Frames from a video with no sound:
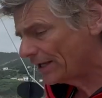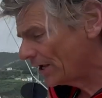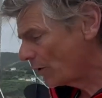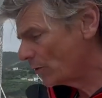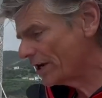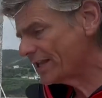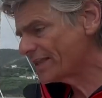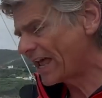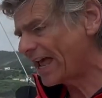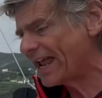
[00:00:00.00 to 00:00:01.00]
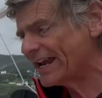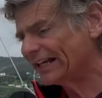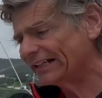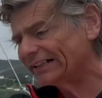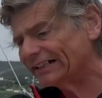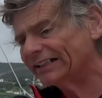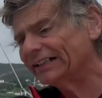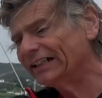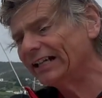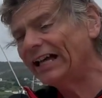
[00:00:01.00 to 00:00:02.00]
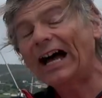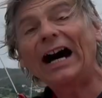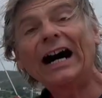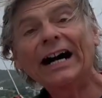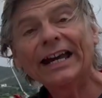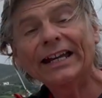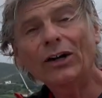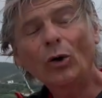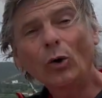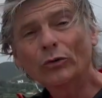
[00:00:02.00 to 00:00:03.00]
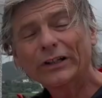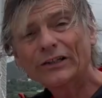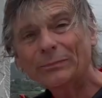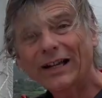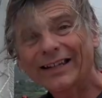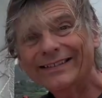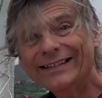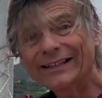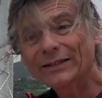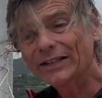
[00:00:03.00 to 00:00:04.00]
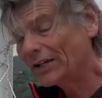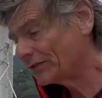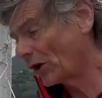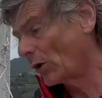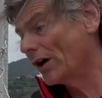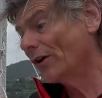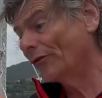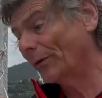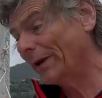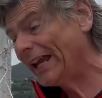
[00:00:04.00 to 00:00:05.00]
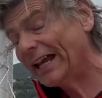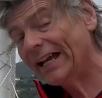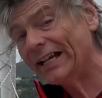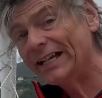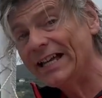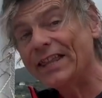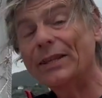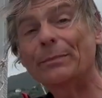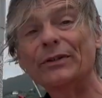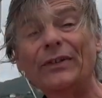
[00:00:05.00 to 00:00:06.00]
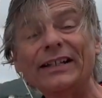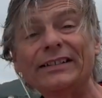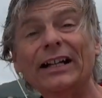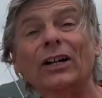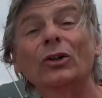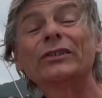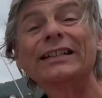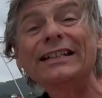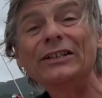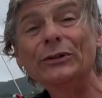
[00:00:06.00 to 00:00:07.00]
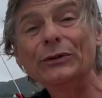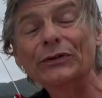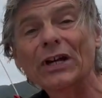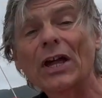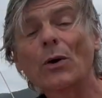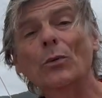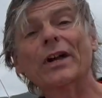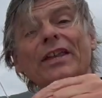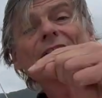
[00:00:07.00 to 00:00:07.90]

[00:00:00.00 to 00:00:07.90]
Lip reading: with a little eye already spliced in. So from here the preventer continues with